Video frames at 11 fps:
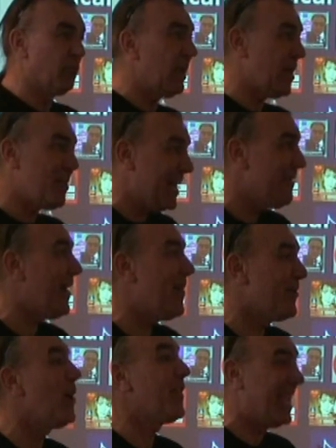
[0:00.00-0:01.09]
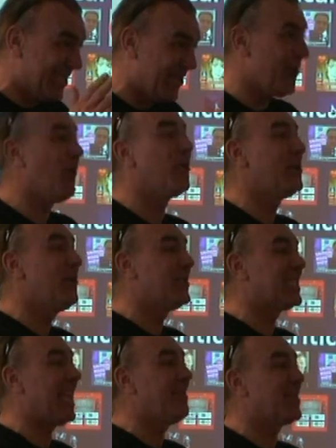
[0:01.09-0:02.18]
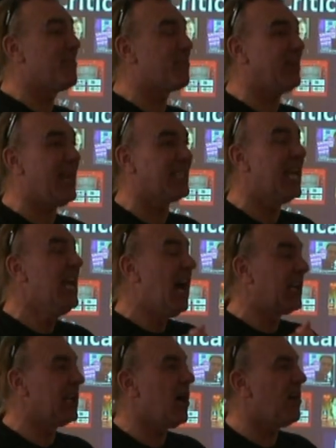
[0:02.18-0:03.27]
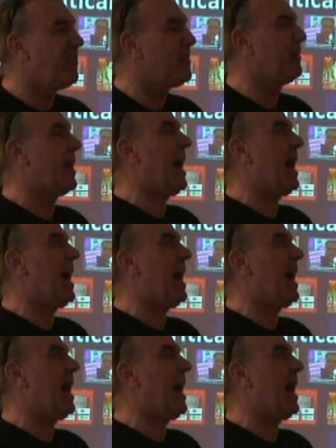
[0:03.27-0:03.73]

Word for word: Whether you believe that or not, they do all use the same template letters, and a lot of them